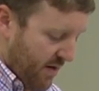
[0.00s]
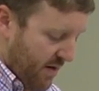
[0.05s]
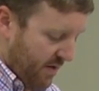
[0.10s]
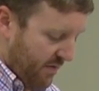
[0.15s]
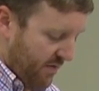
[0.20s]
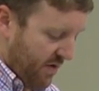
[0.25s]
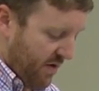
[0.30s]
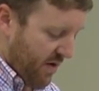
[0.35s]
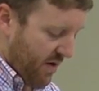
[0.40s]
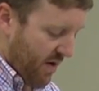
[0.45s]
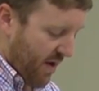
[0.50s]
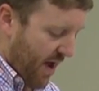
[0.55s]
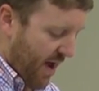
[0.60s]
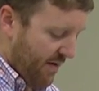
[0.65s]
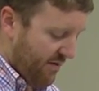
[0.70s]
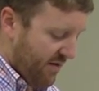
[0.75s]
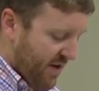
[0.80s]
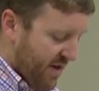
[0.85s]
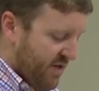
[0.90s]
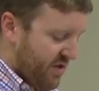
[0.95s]
If you
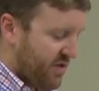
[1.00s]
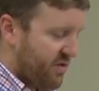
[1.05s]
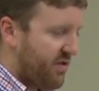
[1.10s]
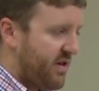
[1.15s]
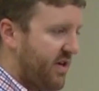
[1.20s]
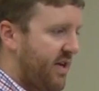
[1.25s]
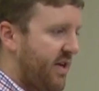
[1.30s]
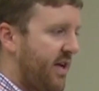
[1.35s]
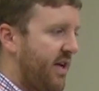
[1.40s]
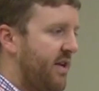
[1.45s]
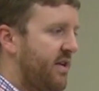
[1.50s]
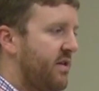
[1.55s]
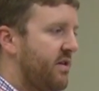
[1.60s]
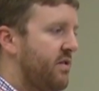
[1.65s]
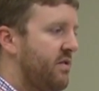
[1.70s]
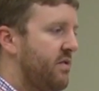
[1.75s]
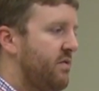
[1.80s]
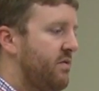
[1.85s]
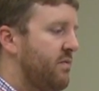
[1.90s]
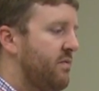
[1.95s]
have an injury and you
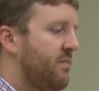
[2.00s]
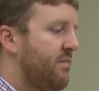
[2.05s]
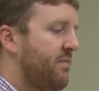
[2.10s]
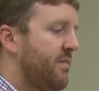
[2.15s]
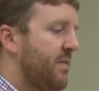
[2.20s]
do